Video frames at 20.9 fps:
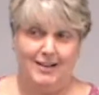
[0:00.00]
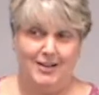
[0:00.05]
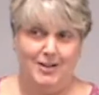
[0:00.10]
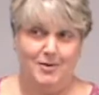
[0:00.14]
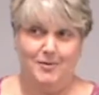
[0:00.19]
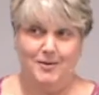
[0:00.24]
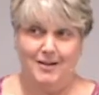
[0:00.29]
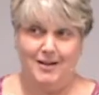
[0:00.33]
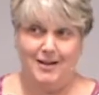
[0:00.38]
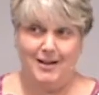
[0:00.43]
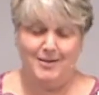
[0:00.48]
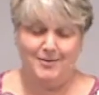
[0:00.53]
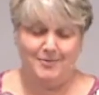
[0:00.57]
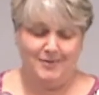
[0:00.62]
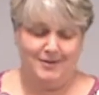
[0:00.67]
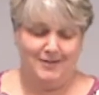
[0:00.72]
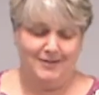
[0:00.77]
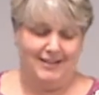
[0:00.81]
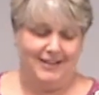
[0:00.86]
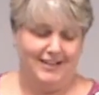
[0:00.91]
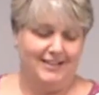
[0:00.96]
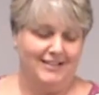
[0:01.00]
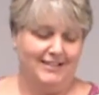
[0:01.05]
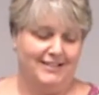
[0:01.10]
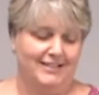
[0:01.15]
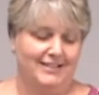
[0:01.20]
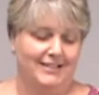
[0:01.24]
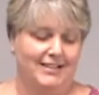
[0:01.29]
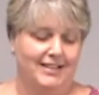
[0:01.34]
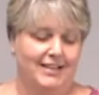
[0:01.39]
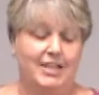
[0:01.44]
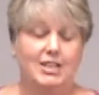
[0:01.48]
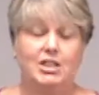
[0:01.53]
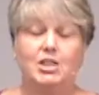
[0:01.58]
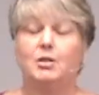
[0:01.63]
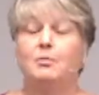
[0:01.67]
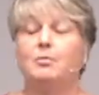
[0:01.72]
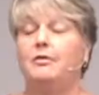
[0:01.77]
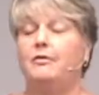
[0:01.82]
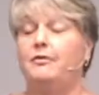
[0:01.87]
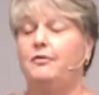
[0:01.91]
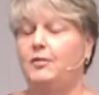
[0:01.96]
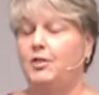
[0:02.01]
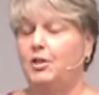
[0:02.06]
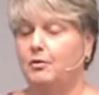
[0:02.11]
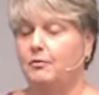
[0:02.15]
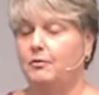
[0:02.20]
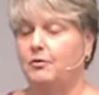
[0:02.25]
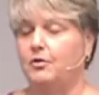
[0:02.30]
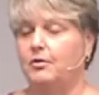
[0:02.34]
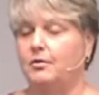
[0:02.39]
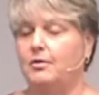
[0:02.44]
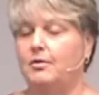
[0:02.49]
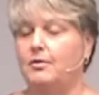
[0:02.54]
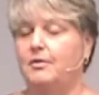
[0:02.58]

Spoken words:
you are unworthy. It's irrefutable